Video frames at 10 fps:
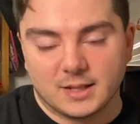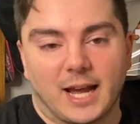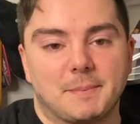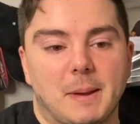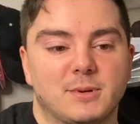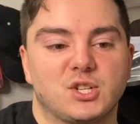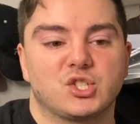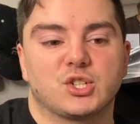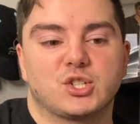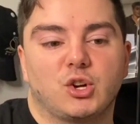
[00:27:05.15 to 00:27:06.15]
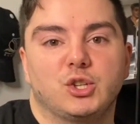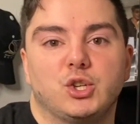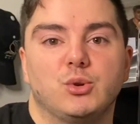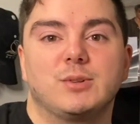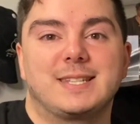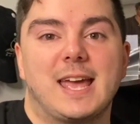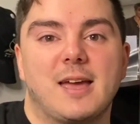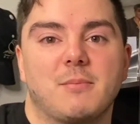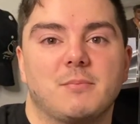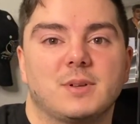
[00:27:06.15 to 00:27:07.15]
And maybe she's just trying to use
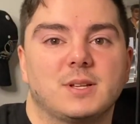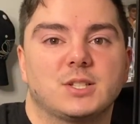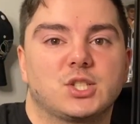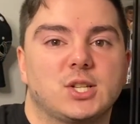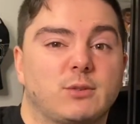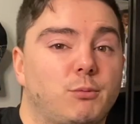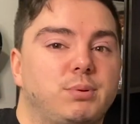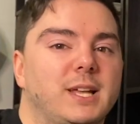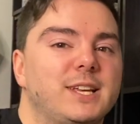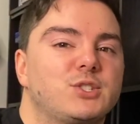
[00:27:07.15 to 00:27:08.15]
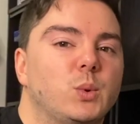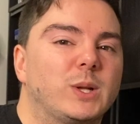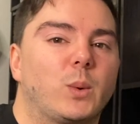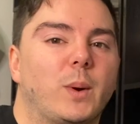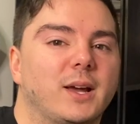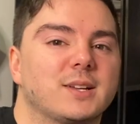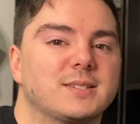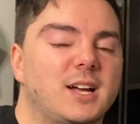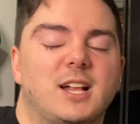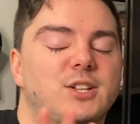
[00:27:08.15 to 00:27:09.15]
Sam to, like, replace Sue in a way,
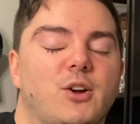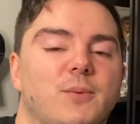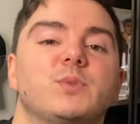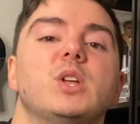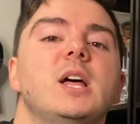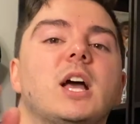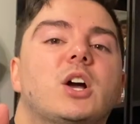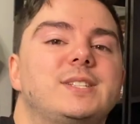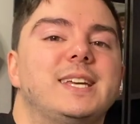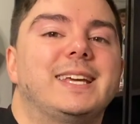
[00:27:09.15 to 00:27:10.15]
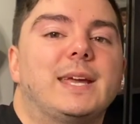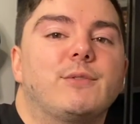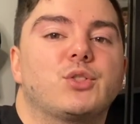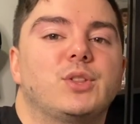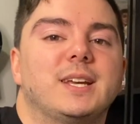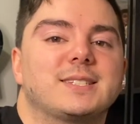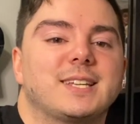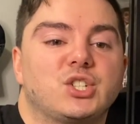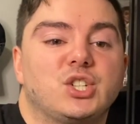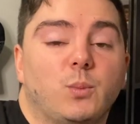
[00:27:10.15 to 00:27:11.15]
because, I don't know. Because he can give her things
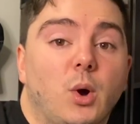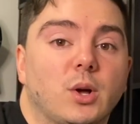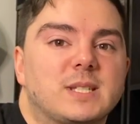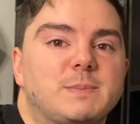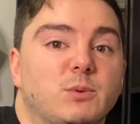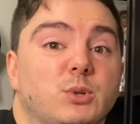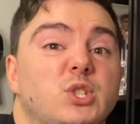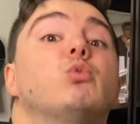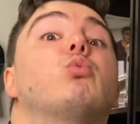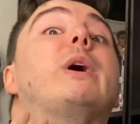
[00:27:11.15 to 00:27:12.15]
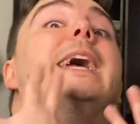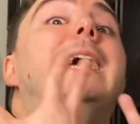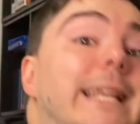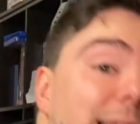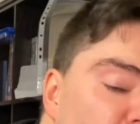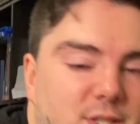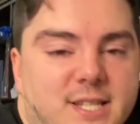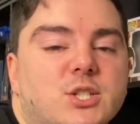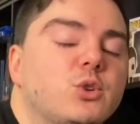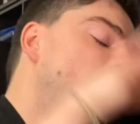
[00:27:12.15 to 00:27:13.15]
that she wants, but what she really wants
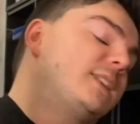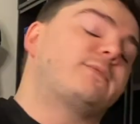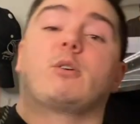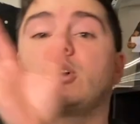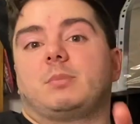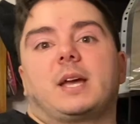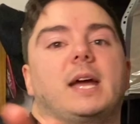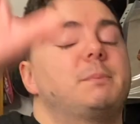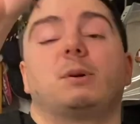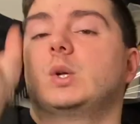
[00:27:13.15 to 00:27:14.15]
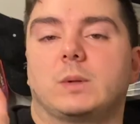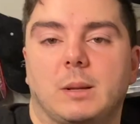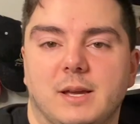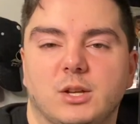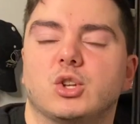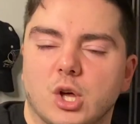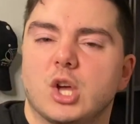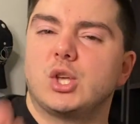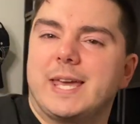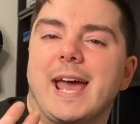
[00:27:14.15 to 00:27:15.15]
is Sue. It's very complicated, but you know what I mean. You,
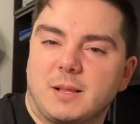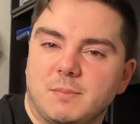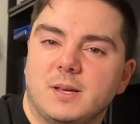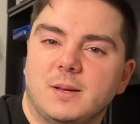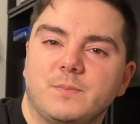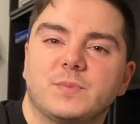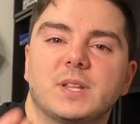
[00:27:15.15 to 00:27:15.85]
you get me?